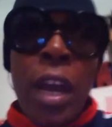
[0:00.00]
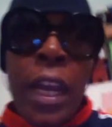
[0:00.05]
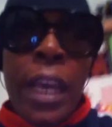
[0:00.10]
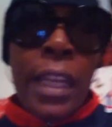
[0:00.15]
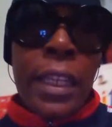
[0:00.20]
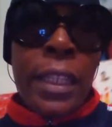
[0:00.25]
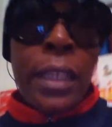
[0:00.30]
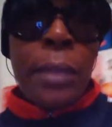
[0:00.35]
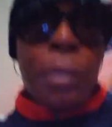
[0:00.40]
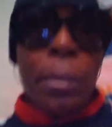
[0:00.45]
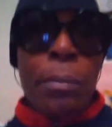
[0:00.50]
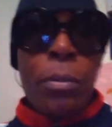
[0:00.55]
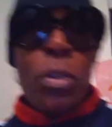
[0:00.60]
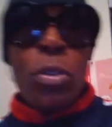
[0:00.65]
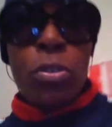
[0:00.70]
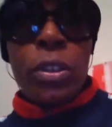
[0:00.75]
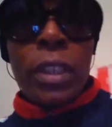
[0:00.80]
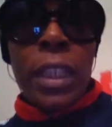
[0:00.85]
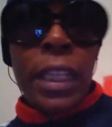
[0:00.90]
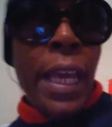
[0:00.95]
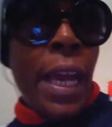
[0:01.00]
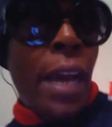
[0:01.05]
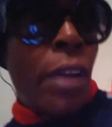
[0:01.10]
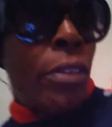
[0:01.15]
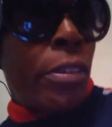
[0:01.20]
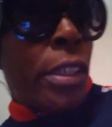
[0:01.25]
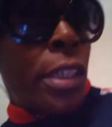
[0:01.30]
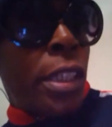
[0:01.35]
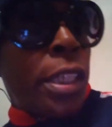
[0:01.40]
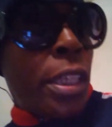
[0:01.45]
I got to keep the music
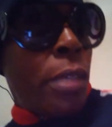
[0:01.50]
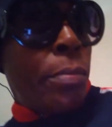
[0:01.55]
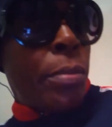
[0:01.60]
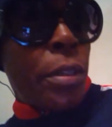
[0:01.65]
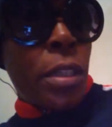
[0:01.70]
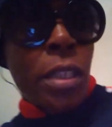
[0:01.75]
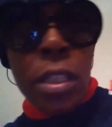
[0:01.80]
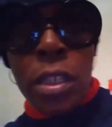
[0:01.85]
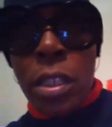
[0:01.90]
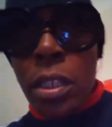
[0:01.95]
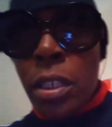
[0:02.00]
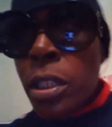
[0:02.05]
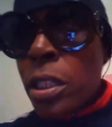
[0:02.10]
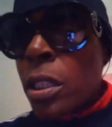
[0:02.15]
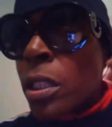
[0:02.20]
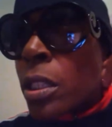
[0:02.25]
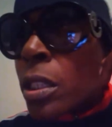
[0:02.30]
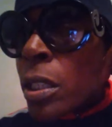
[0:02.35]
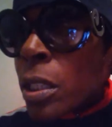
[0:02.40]
loud and clear because,